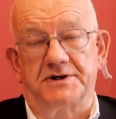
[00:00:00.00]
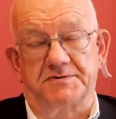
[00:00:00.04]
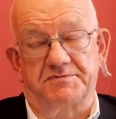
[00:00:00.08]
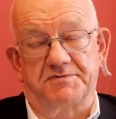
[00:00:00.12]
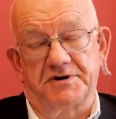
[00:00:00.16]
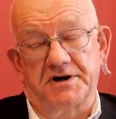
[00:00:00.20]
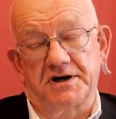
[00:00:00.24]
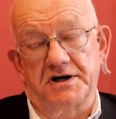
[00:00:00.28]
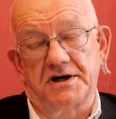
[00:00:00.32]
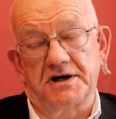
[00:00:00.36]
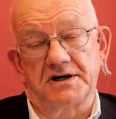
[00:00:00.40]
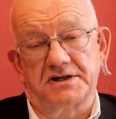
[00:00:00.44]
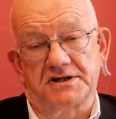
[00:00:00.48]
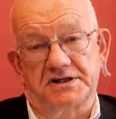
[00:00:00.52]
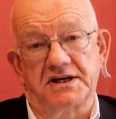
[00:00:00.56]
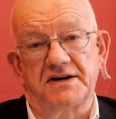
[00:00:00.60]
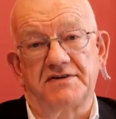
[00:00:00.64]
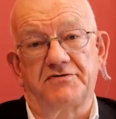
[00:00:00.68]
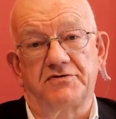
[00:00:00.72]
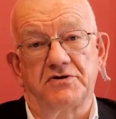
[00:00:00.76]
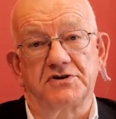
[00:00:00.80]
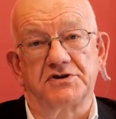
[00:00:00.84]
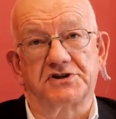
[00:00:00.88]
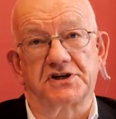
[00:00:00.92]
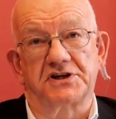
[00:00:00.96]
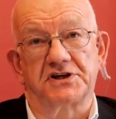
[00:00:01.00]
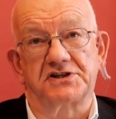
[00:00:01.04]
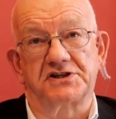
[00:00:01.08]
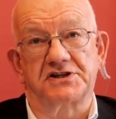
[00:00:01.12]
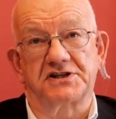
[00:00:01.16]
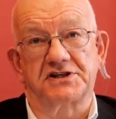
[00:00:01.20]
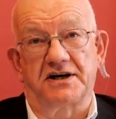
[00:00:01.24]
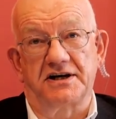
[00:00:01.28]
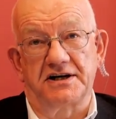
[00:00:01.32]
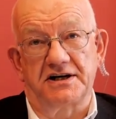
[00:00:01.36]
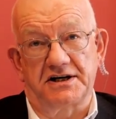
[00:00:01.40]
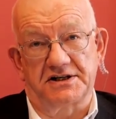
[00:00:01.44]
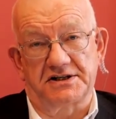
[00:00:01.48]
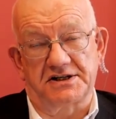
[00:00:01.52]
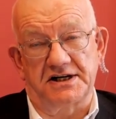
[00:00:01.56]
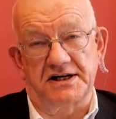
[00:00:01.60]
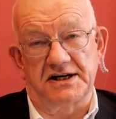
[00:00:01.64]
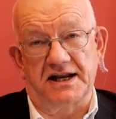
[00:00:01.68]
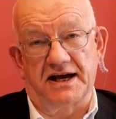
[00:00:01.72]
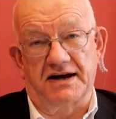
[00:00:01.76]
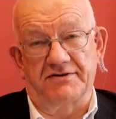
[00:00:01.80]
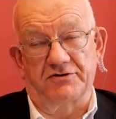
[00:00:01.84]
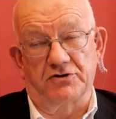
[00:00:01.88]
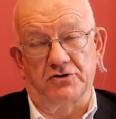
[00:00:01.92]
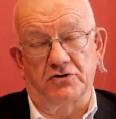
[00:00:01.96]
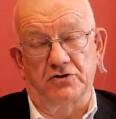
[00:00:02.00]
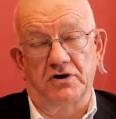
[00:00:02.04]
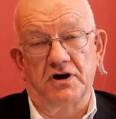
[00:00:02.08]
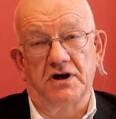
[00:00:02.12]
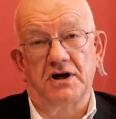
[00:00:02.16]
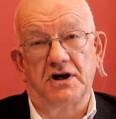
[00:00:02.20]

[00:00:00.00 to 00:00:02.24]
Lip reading: but at a civil society level